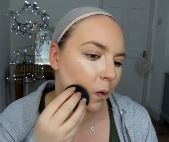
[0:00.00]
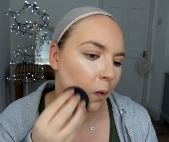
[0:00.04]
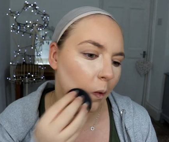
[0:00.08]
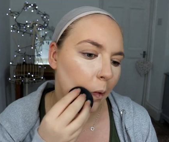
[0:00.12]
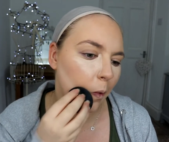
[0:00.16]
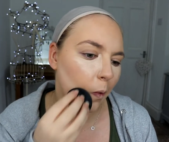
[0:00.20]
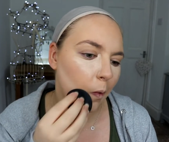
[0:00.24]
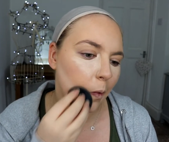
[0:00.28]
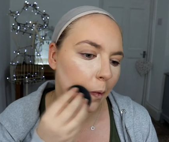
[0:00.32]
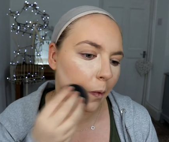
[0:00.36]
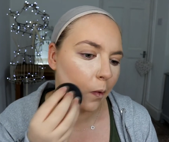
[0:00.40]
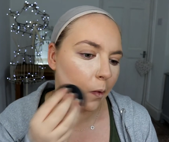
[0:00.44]

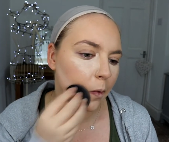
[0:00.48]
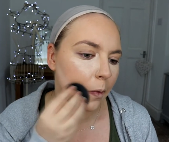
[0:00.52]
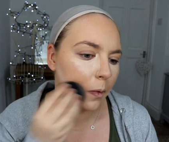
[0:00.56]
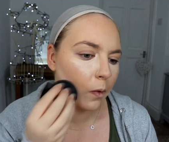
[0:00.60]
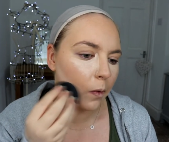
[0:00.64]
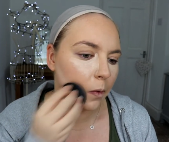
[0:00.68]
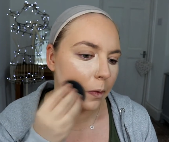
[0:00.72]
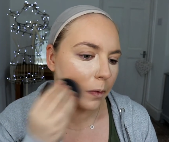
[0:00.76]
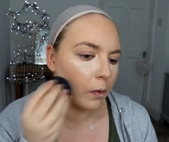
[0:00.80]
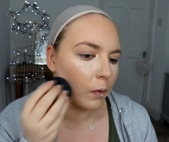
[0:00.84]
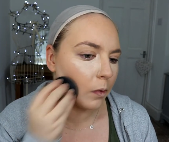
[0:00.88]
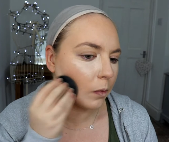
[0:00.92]

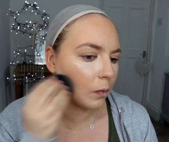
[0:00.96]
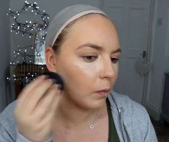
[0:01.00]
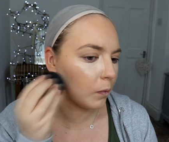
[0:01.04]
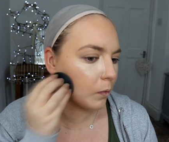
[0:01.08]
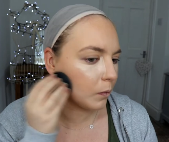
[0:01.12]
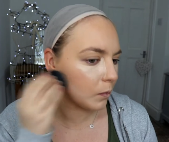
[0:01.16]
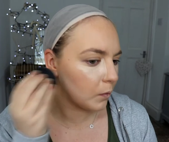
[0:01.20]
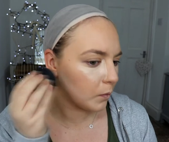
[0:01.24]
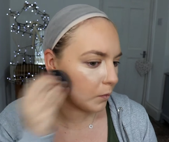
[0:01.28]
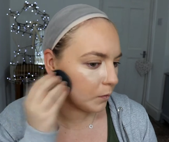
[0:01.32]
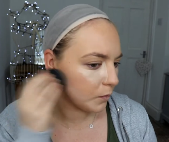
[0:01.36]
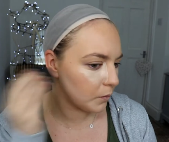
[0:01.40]

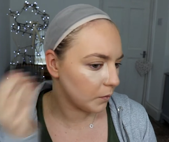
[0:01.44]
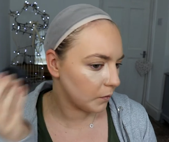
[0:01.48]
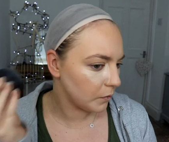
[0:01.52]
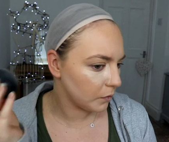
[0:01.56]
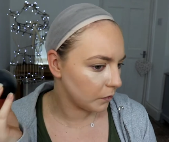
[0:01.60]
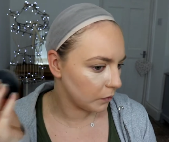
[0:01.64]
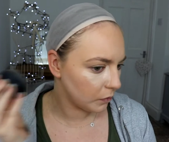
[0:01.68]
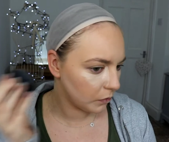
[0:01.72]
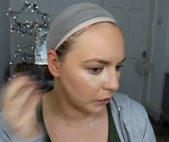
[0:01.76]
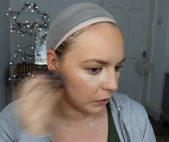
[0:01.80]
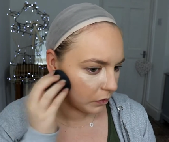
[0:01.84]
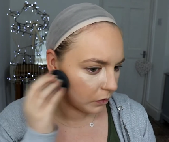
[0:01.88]

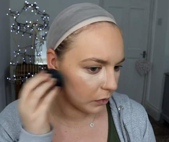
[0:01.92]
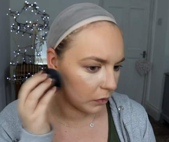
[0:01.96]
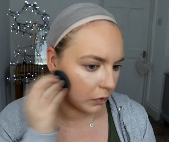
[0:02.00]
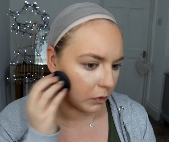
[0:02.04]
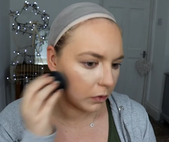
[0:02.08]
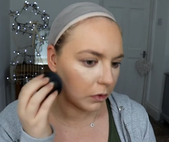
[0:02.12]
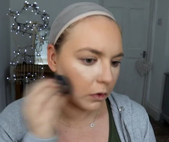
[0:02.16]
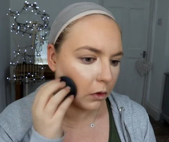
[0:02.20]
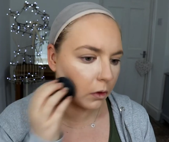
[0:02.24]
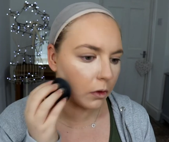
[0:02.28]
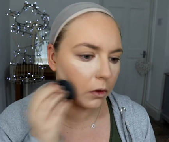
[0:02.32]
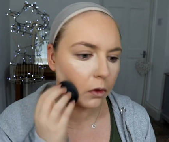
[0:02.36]

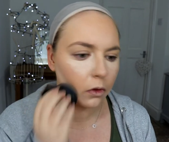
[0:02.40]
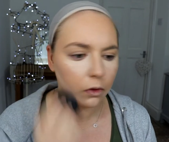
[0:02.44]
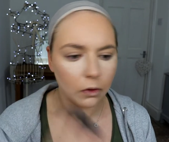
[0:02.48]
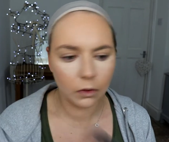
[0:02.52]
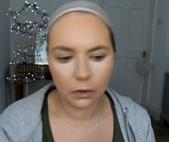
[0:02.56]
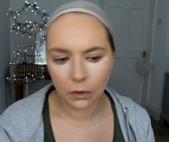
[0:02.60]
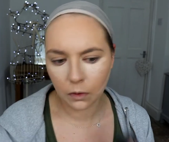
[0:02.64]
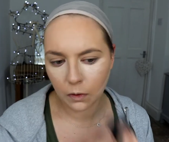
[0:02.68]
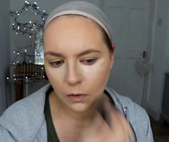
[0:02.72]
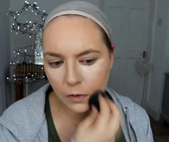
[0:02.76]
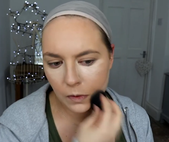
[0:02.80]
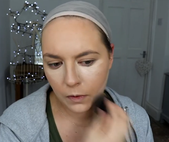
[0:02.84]

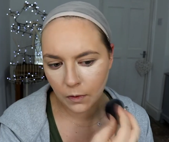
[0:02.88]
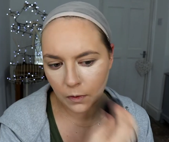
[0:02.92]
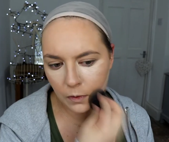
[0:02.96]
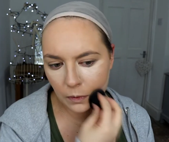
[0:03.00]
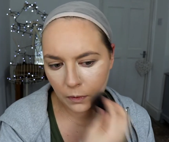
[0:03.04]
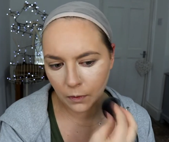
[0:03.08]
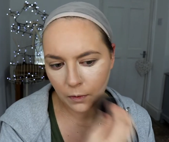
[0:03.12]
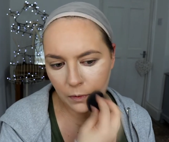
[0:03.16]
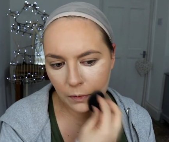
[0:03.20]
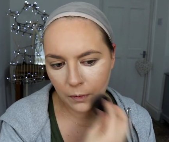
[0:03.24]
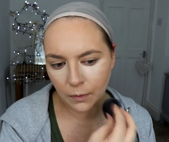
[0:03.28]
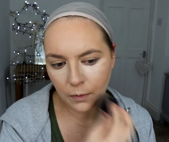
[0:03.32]

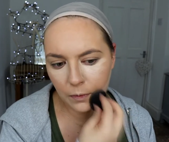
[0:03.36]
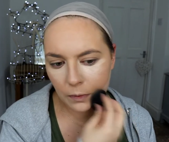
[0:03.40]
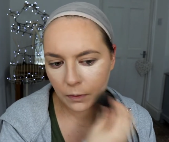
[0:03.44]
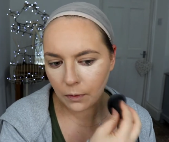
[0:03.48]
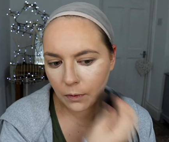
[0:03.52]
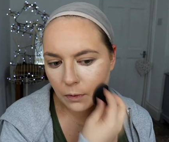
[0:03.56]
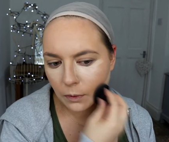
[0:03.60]
(no one is talking)